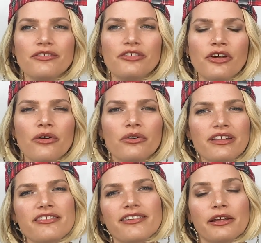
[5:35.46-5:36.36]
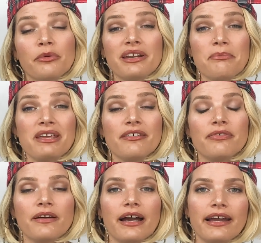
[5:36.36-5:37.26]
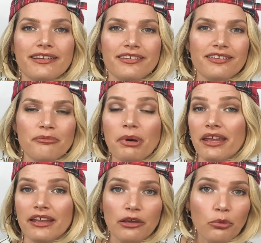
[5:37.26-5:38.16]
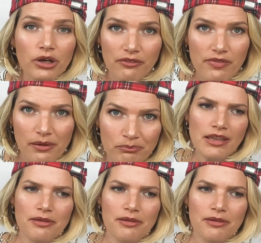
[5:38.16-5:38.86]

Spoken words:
don't necessarily want to be defined by any one of them.